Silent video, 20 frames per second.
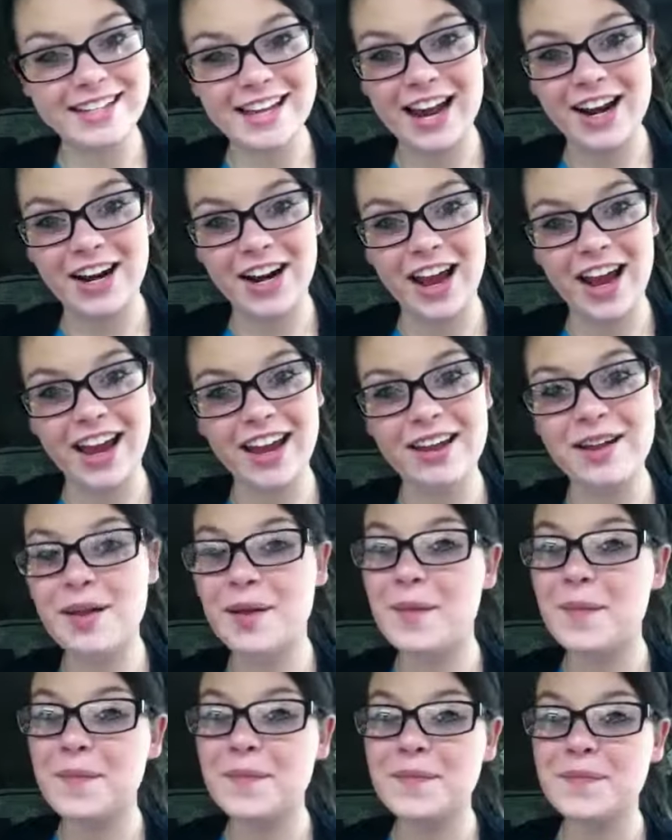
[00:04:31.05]
Saturday.
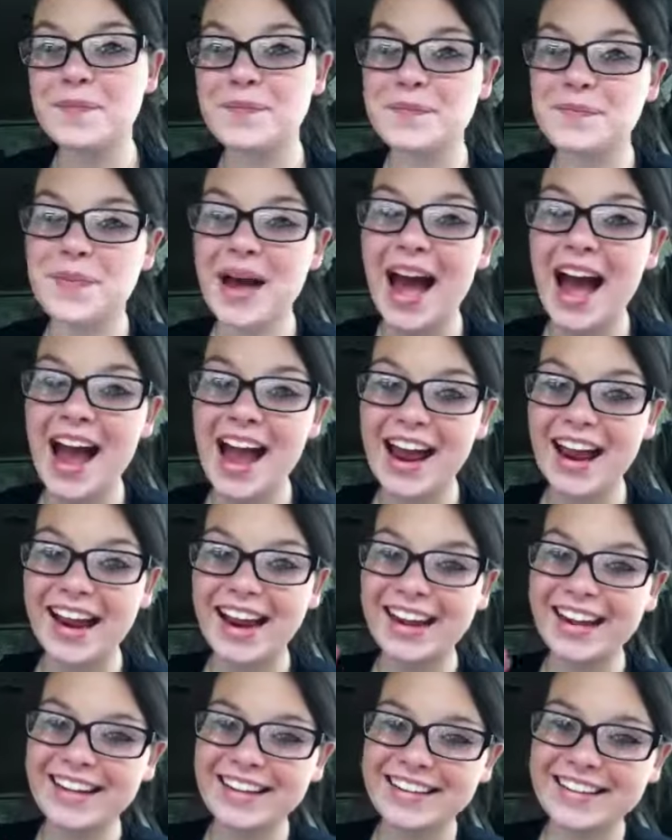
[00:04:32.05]

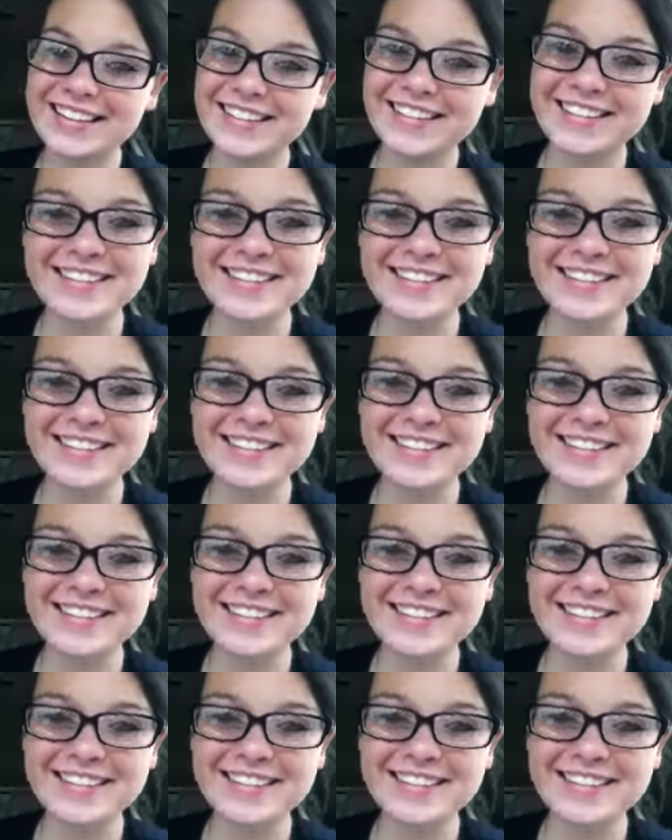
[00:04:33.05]
Bye.